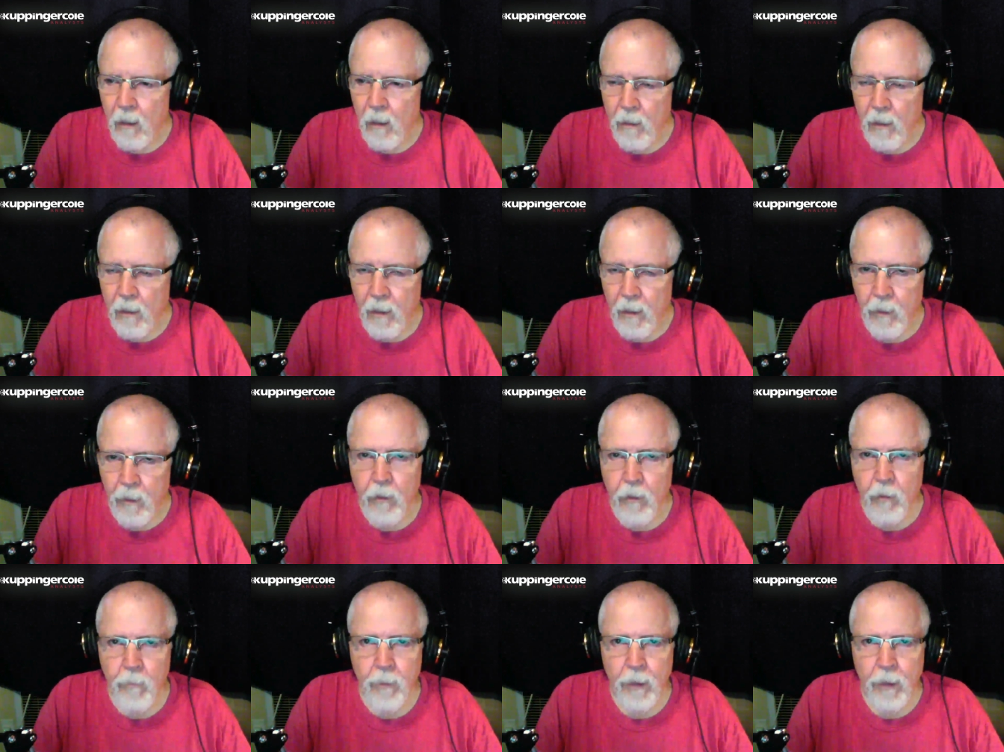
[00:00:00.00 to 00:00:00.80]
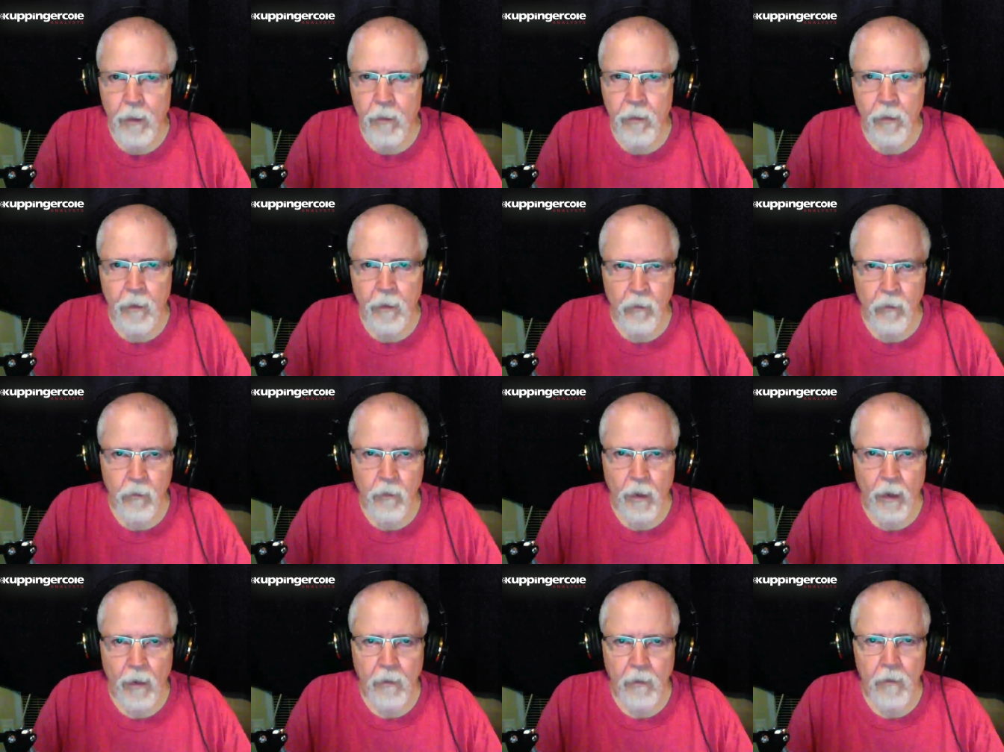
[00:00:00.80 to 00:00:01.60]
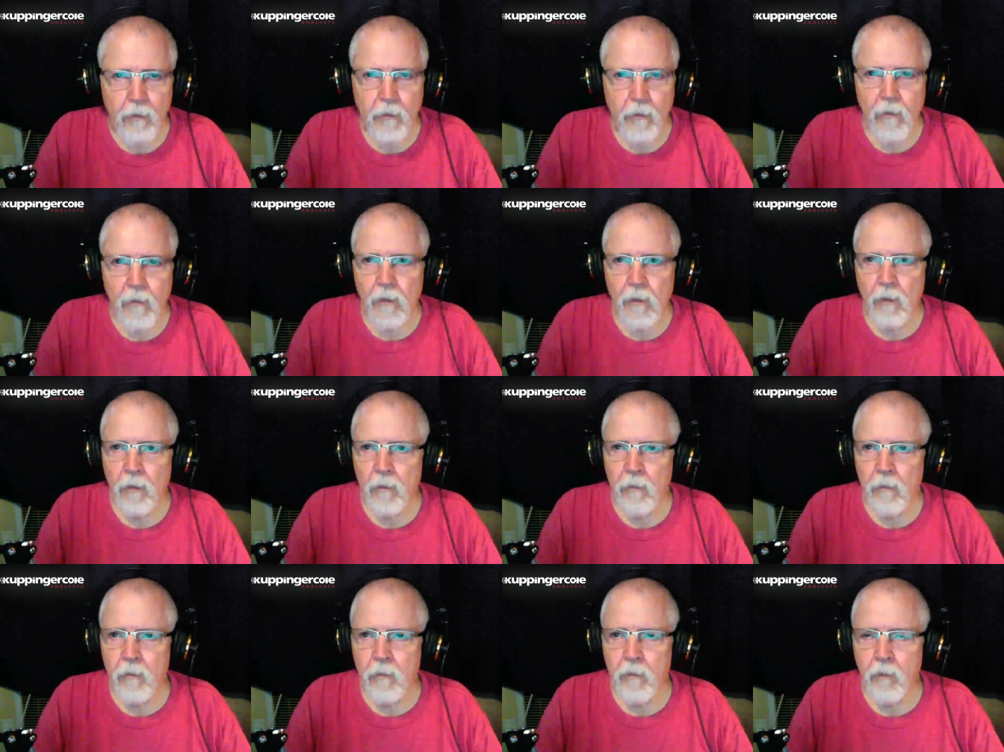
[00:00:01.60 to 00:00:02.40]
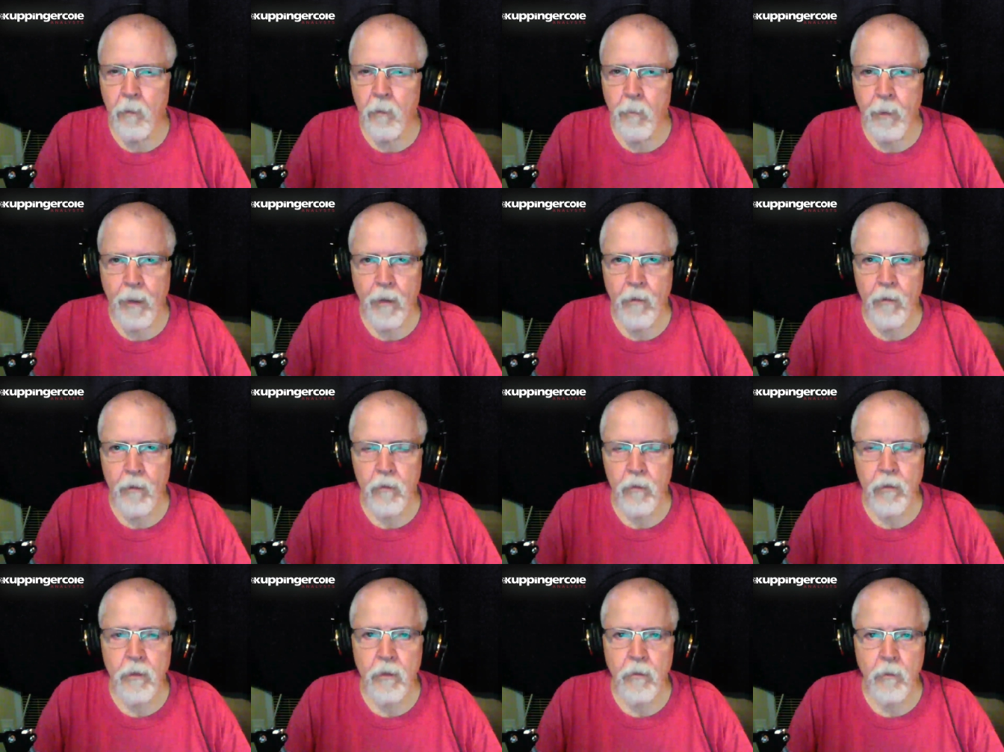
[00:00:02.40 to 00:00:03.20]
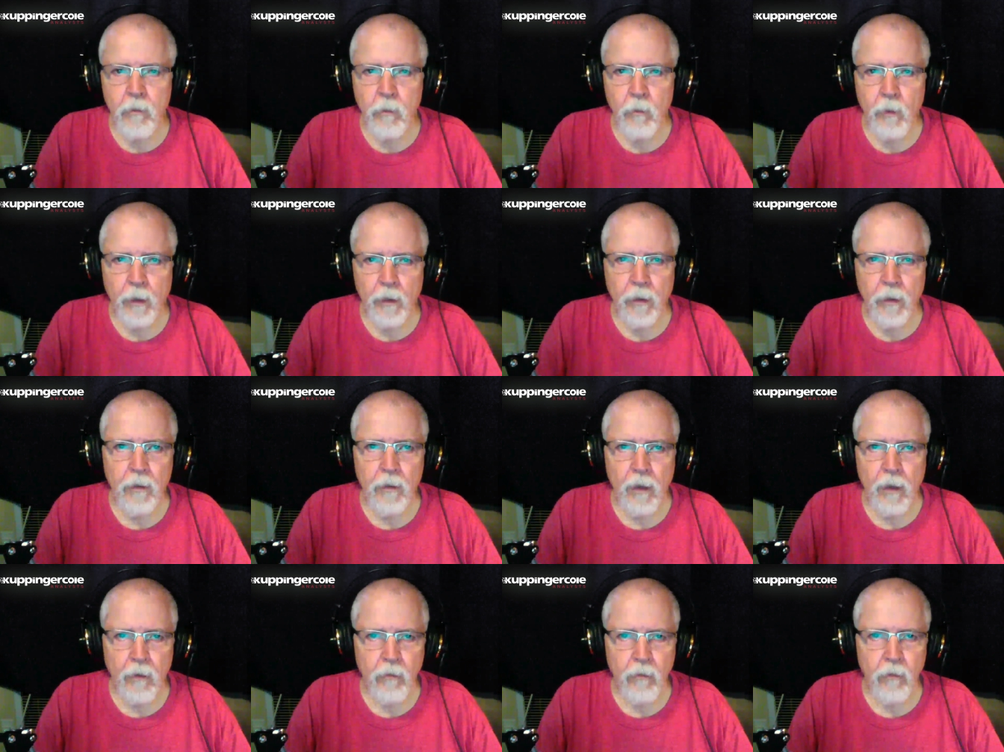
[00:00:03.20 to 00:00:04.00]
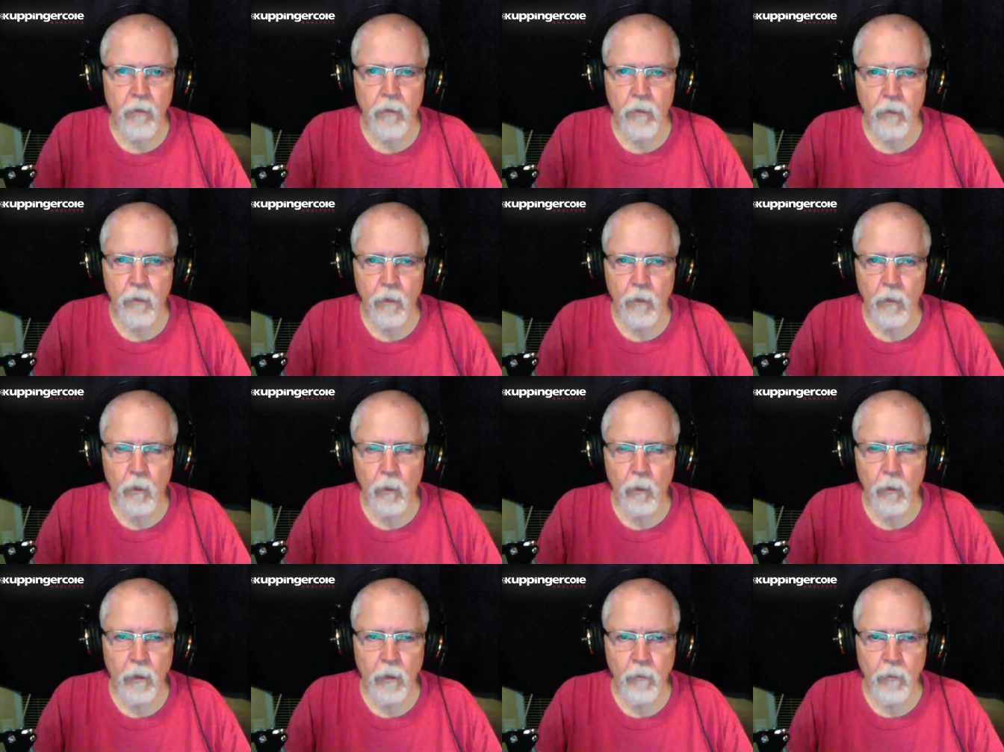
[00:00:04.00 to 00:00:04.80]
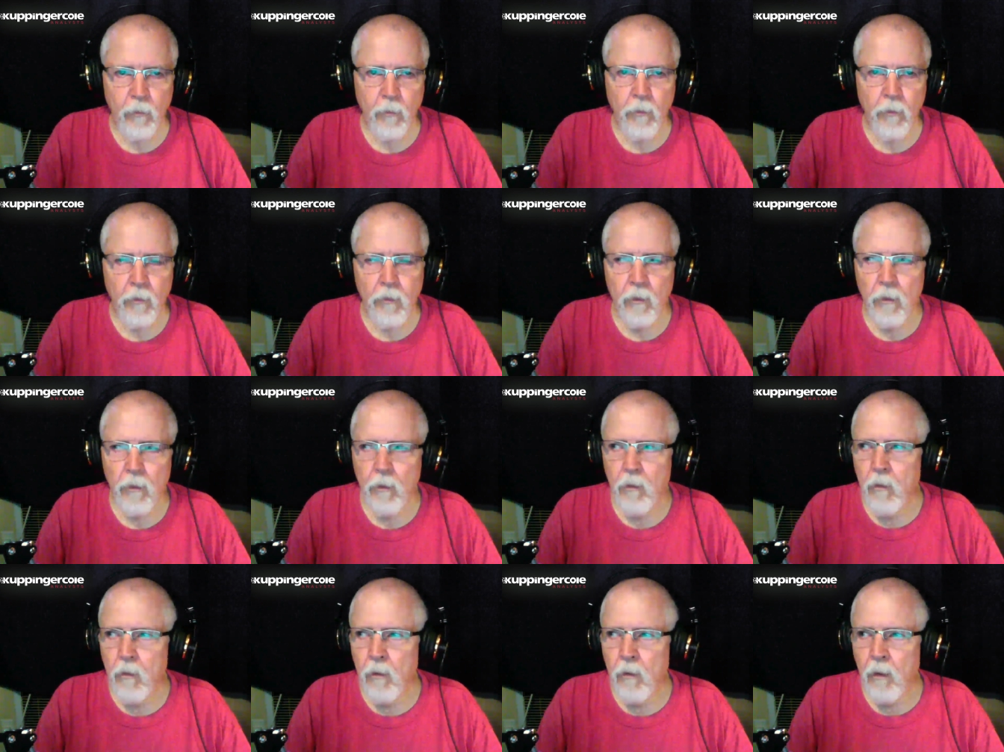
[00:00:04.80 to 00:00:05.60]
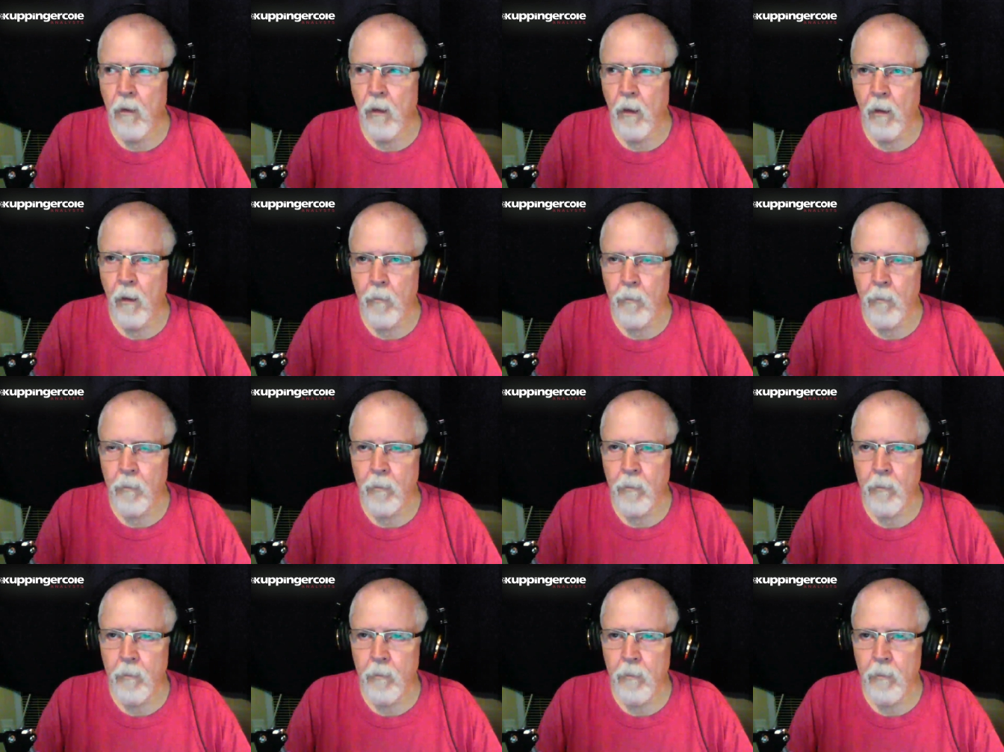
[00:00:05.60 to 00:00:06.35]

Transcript: I think the main thing is that uh, competitors need to recognize that there are low level um,